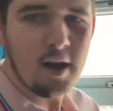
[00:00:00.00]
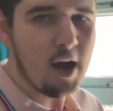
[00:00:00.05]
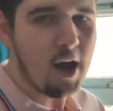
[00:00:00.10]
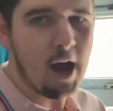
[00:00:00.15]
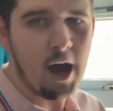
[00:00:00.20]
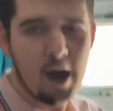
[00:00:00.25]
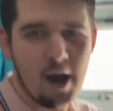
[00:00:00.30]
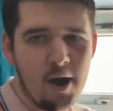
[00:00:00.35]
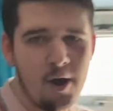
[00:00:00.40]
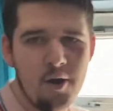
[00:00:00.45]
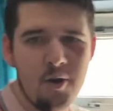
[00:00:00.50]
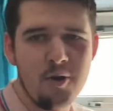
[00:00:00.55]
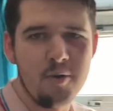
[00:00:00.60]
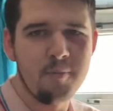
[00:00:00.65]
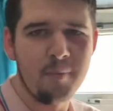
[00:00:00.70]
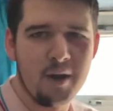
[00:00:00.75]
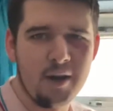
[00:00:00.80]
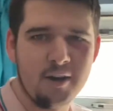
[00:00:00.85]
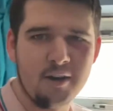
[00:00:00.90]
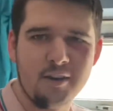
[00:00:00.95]
oh
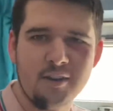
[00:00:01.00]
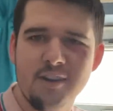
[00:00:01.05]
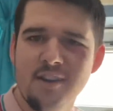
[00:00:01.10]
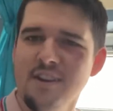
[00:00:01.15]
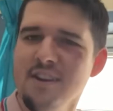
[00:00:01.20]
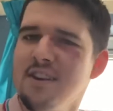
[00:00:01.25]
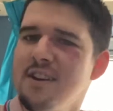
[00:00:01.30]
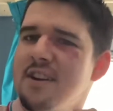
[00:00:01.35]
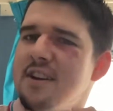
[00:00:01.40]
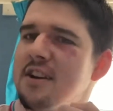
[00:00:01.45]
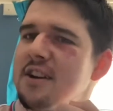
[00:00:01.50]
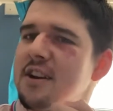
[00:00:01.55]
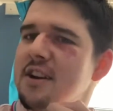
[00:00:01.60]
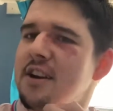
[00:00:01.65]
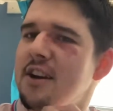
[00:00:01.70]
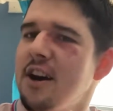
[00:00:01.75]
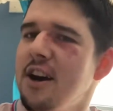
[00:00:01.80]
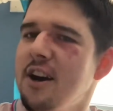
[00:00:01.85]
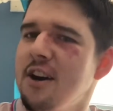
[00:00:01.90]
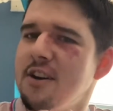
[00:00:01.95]
my,
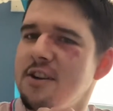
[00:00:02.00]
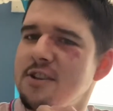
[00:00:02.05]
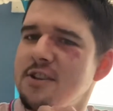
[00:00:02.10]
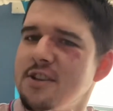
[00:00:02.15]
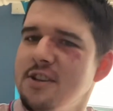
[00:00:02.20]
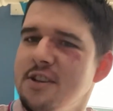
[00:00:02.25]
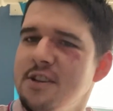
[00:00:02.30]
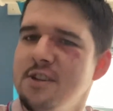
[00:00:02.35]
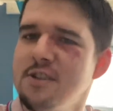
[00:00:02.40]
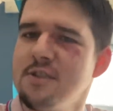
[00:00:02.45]
got a